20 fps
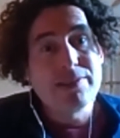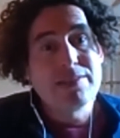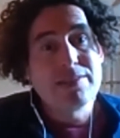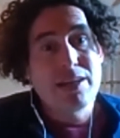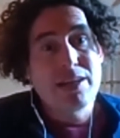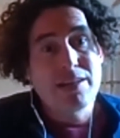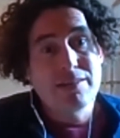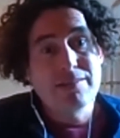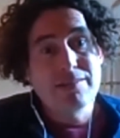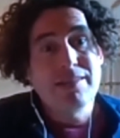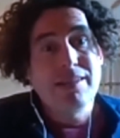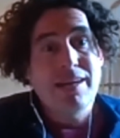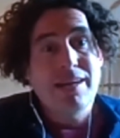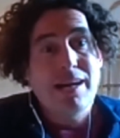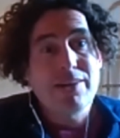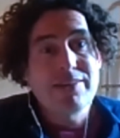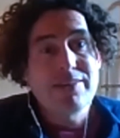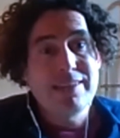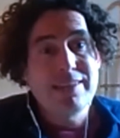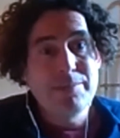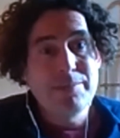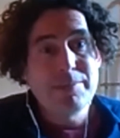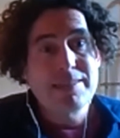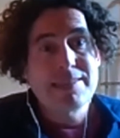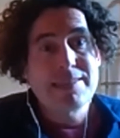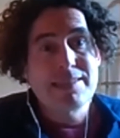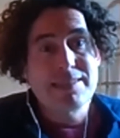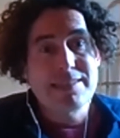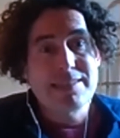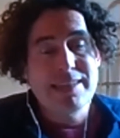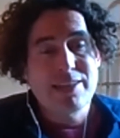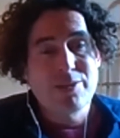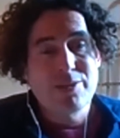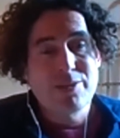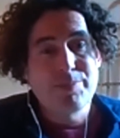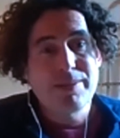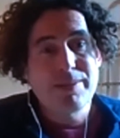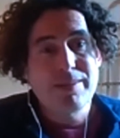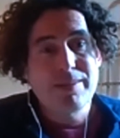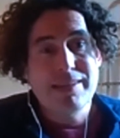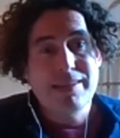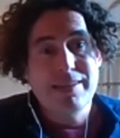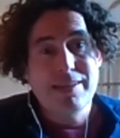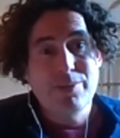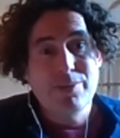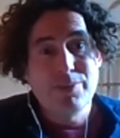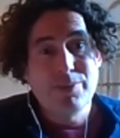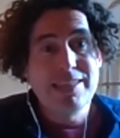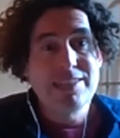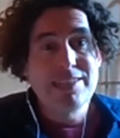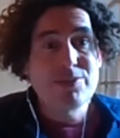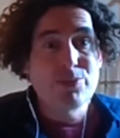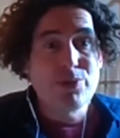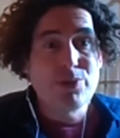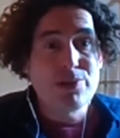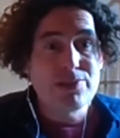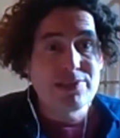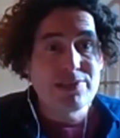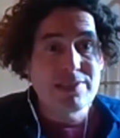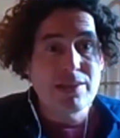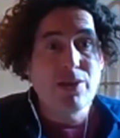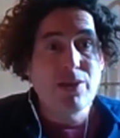So our team is set up with these roles.